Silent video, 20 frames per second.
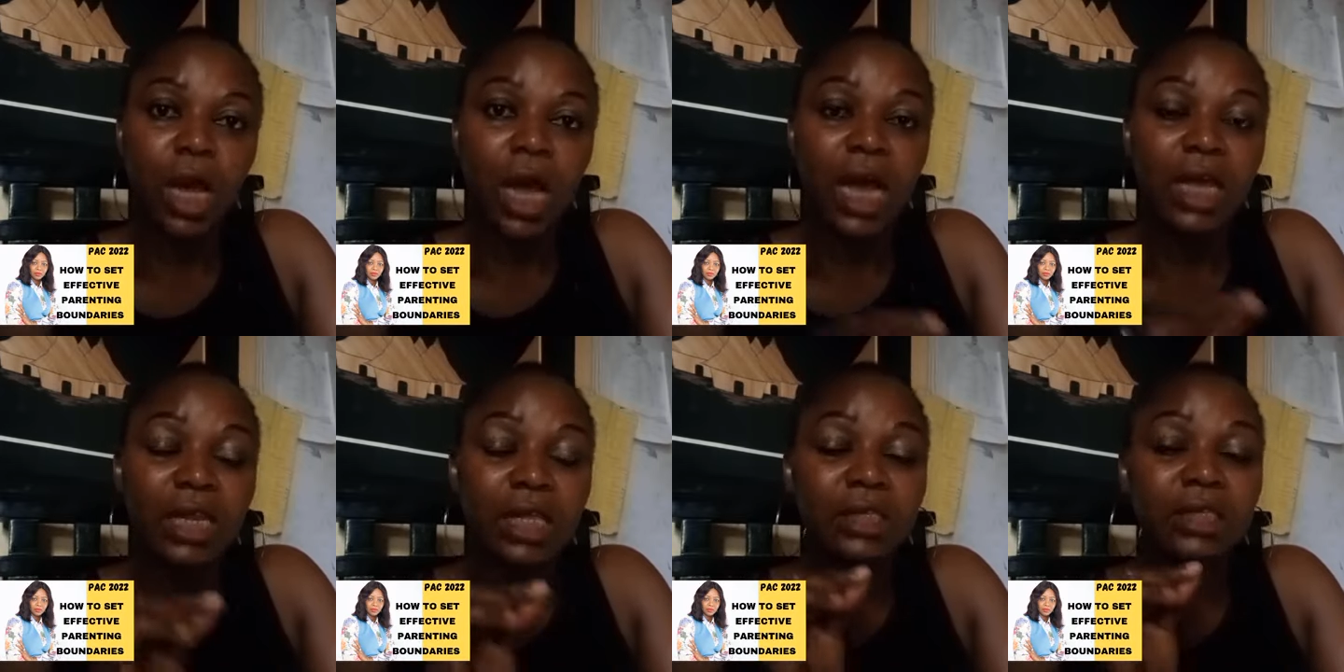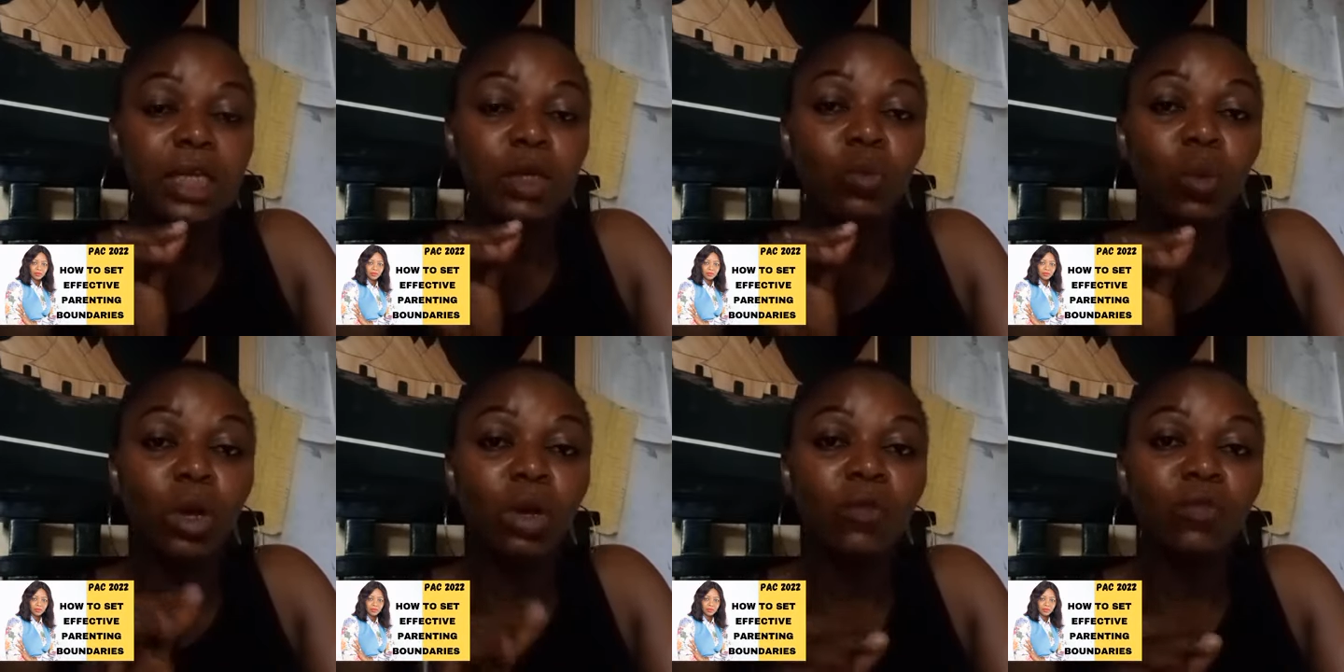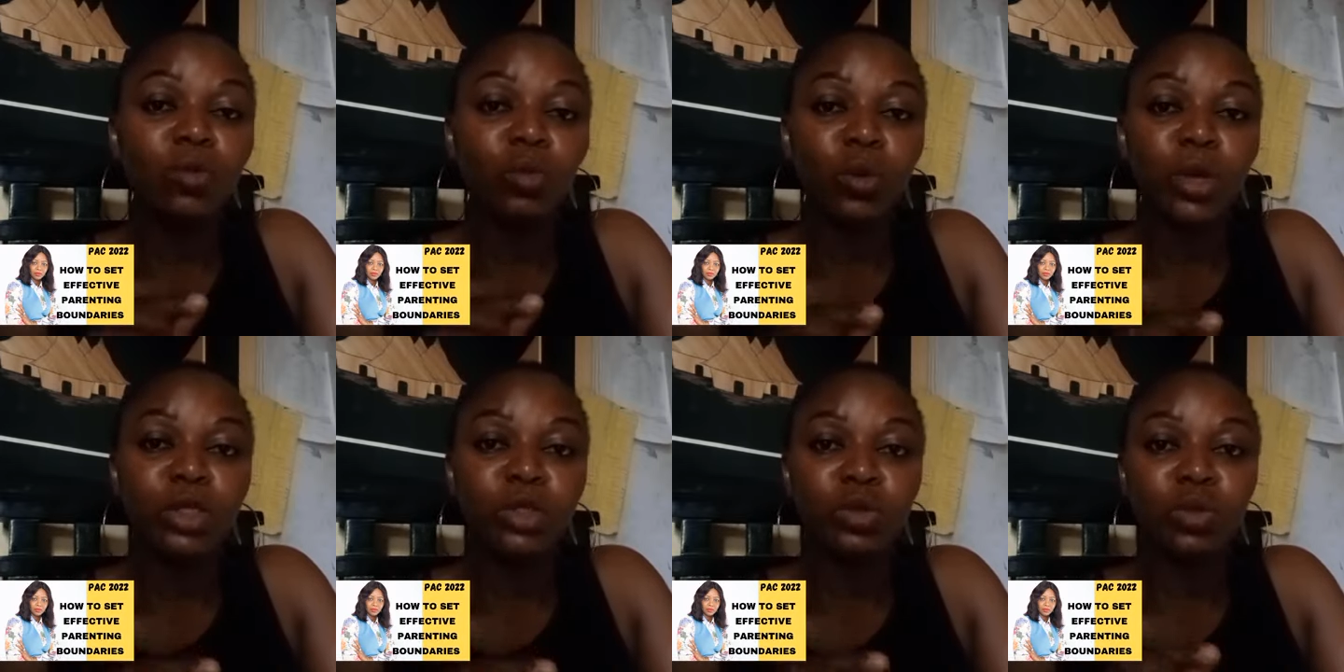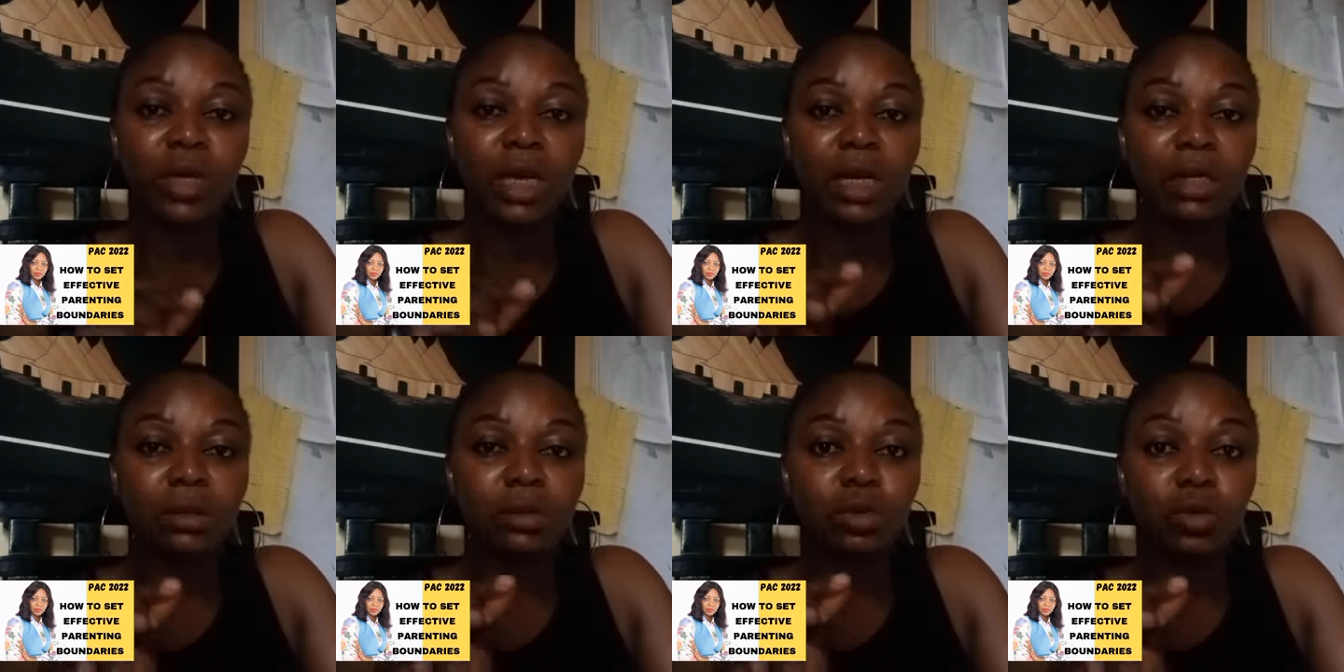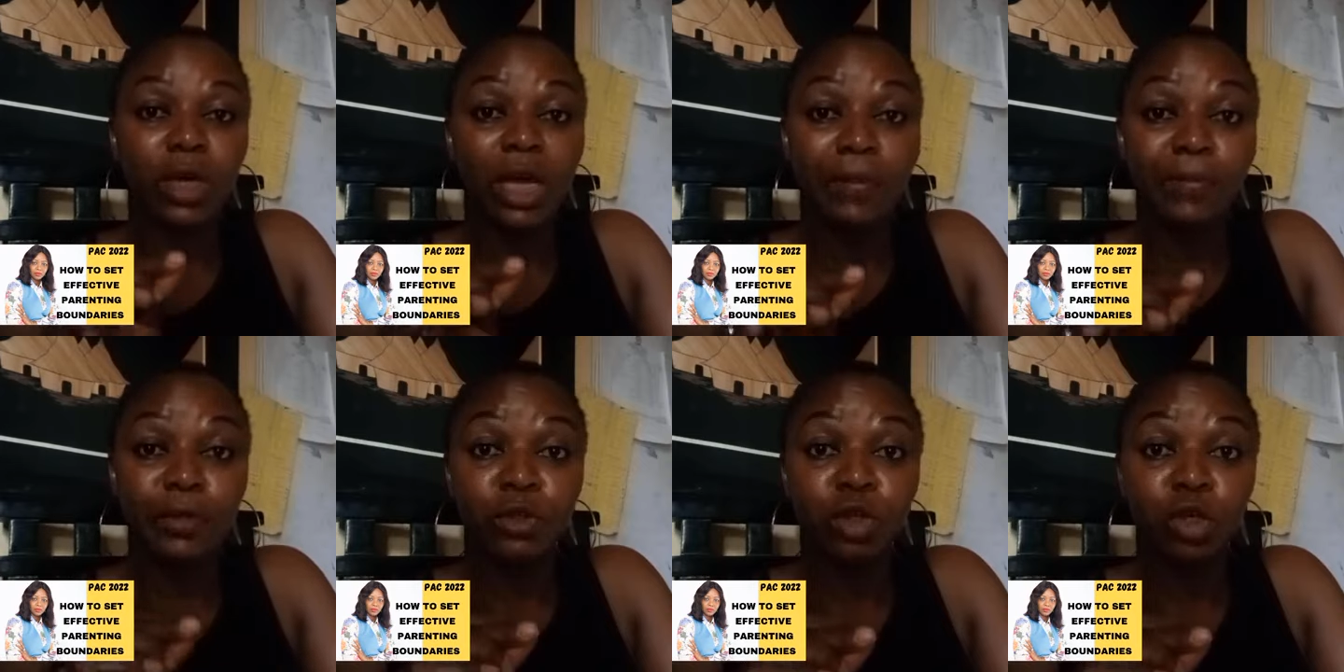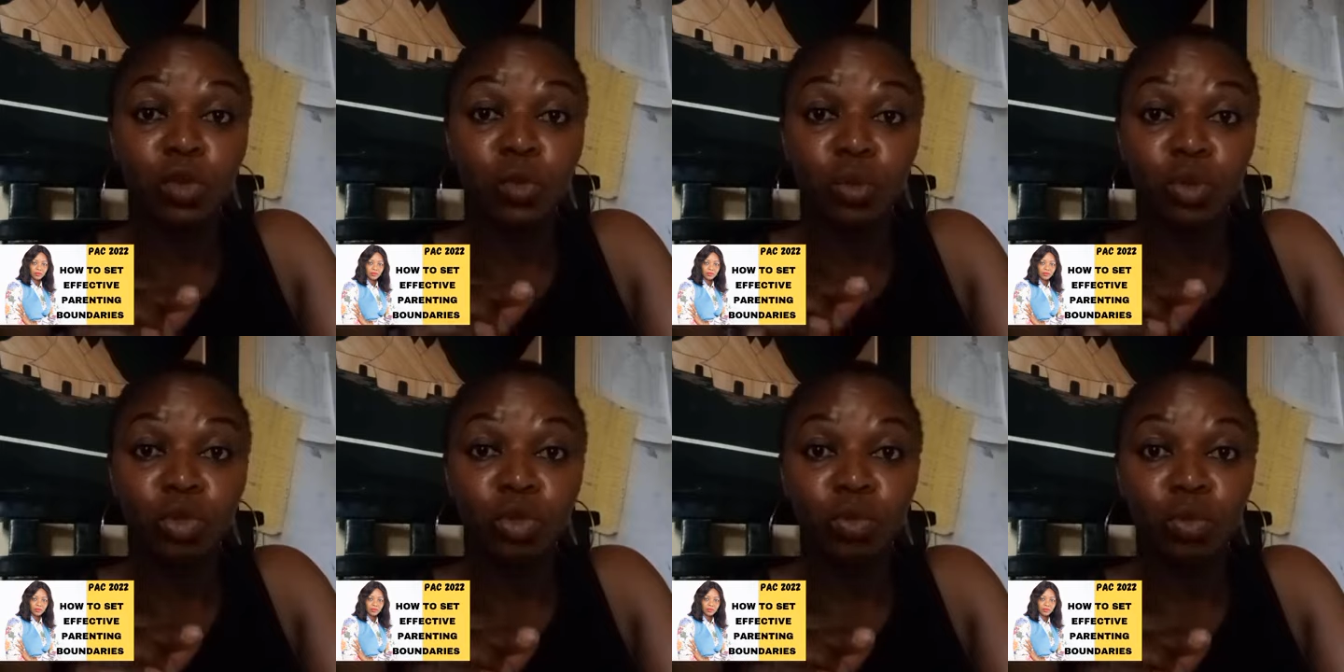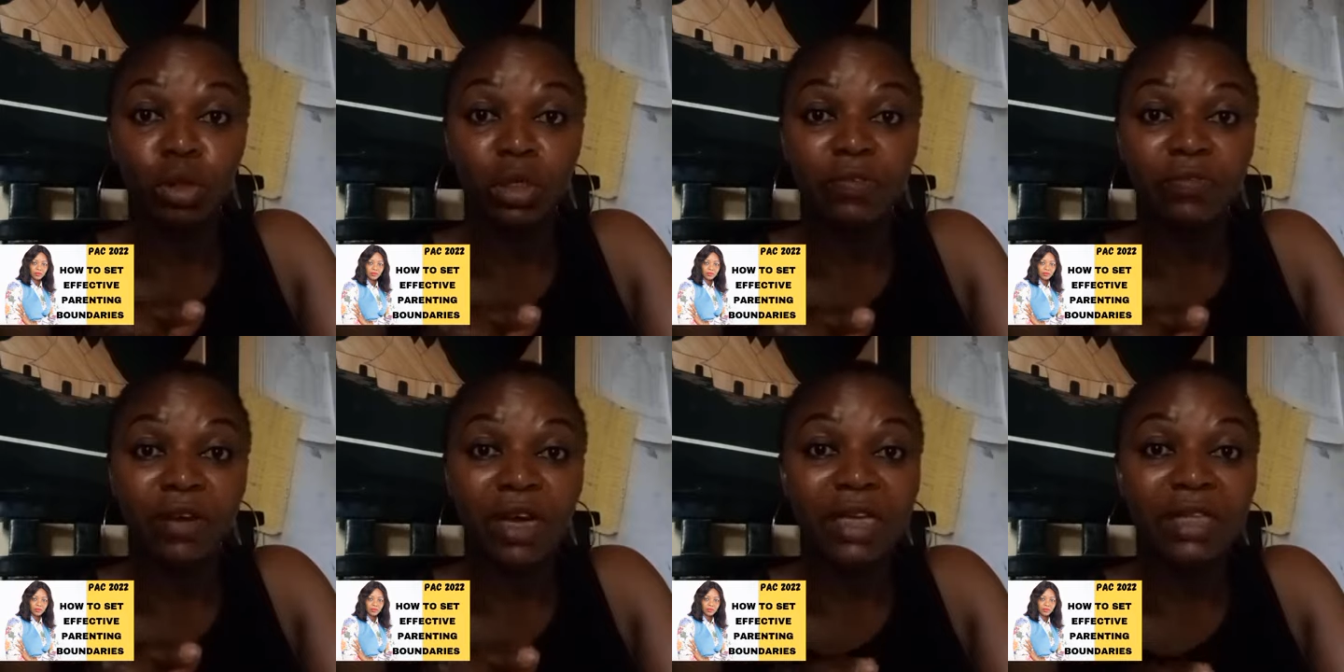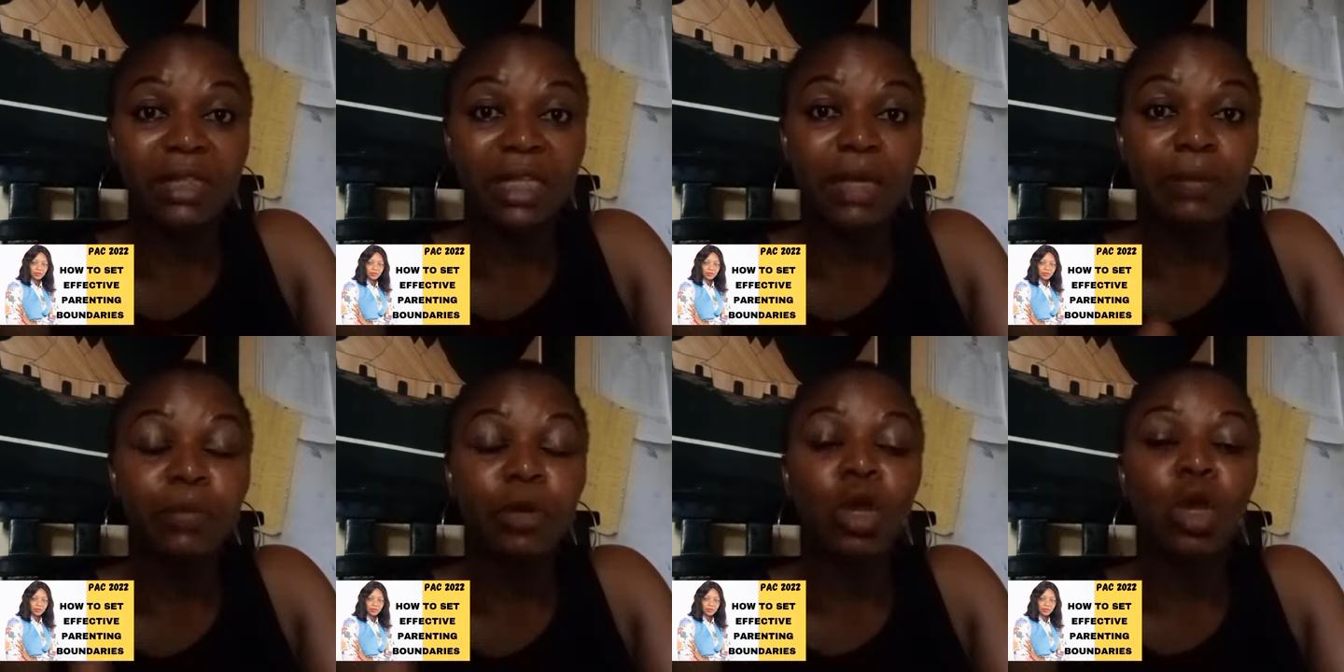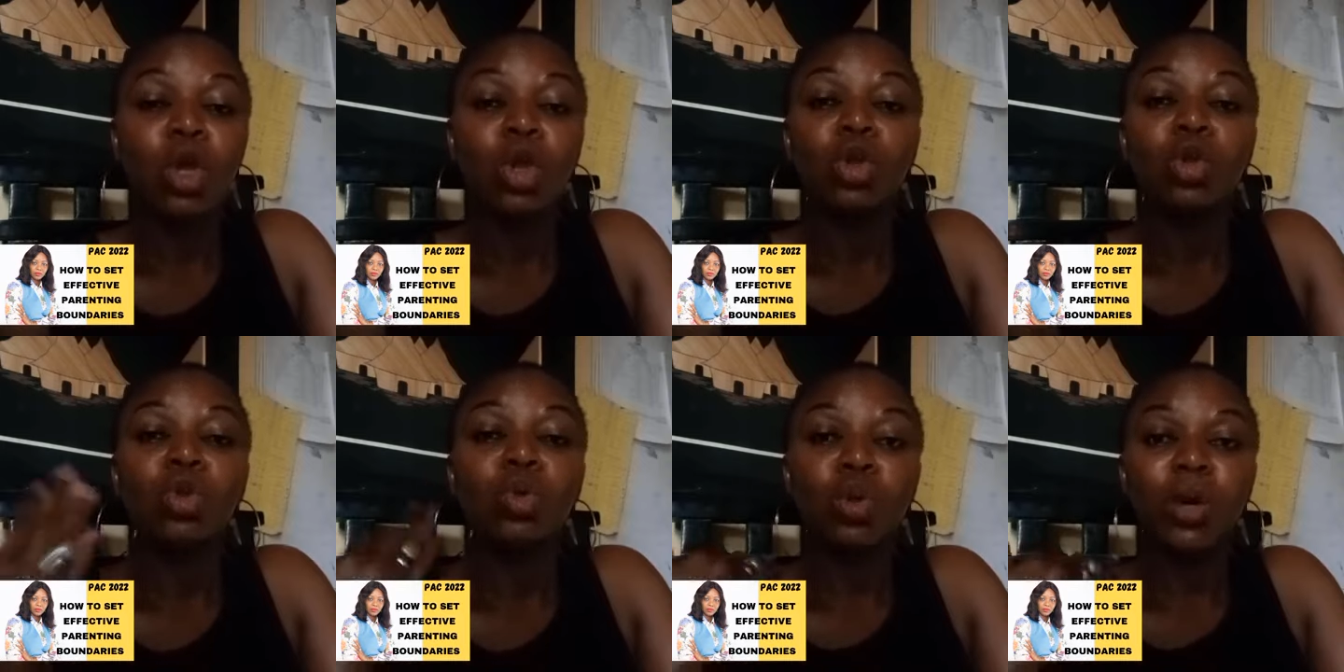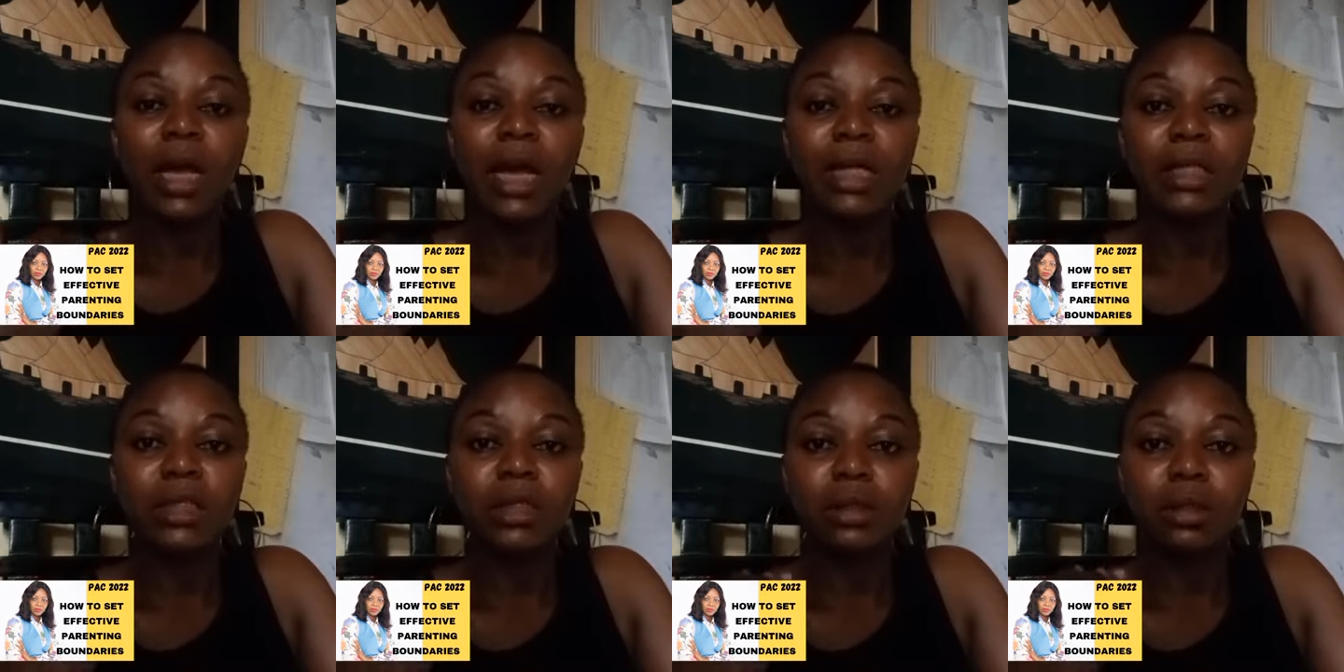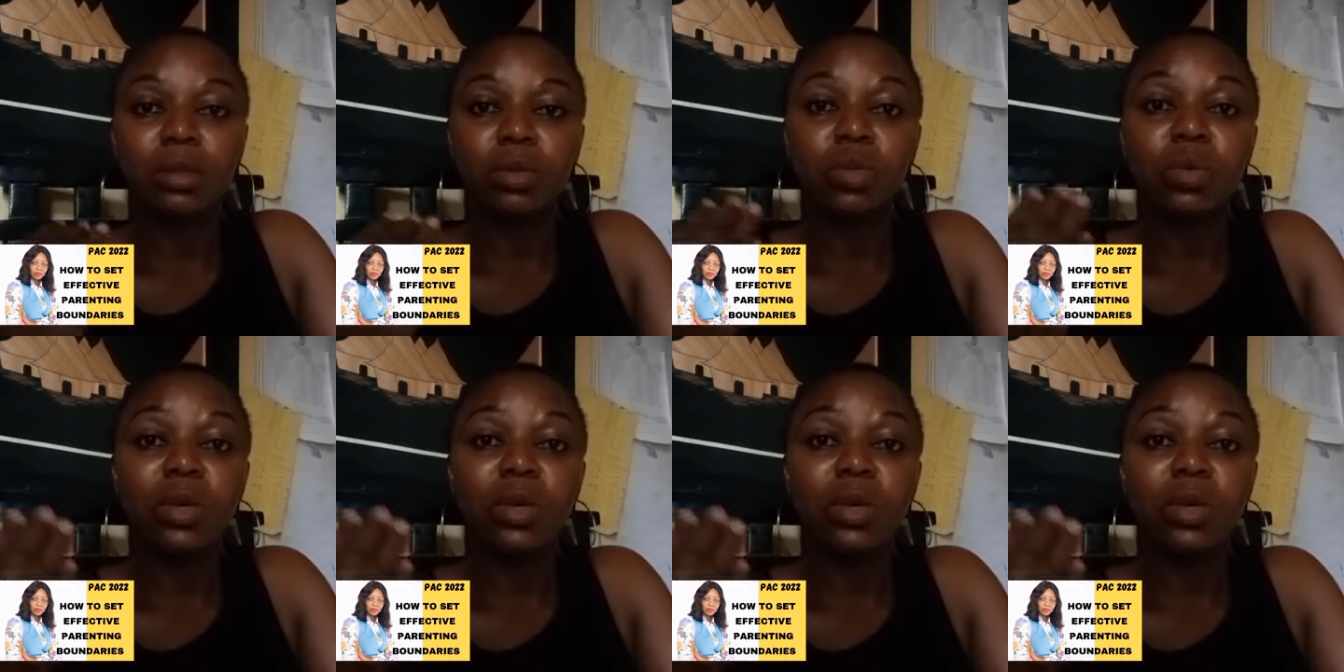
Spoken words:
And I said one of the ways you can be sure you want to modify them, look at